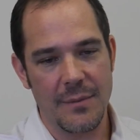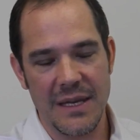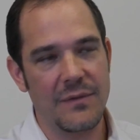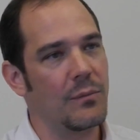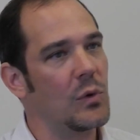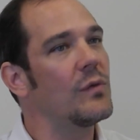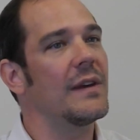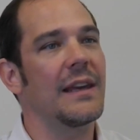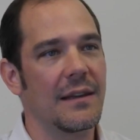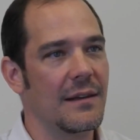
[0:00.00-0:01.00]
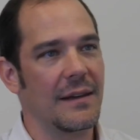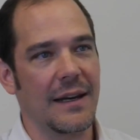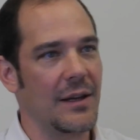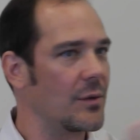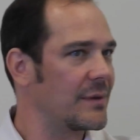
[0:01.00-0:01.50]
even moving
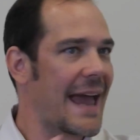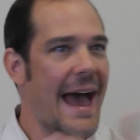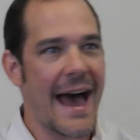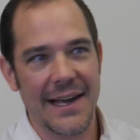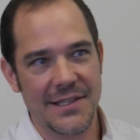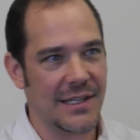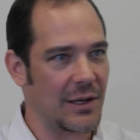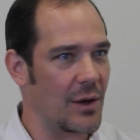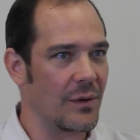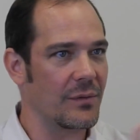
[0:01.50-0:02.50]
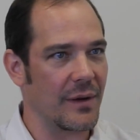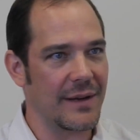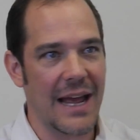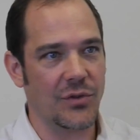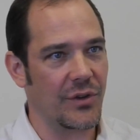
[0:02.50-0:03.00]
gas,
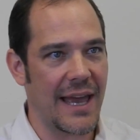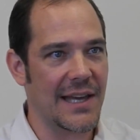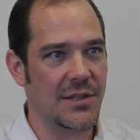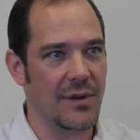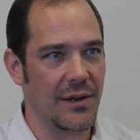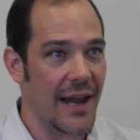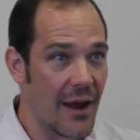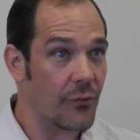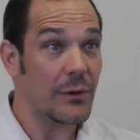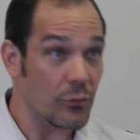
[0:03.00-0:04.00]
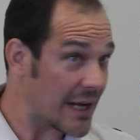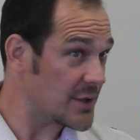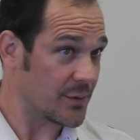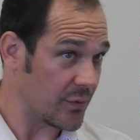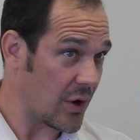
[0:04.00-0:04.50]
natural gas around in every
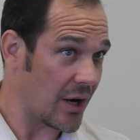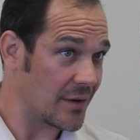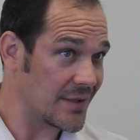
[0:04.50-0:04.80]
reservoir.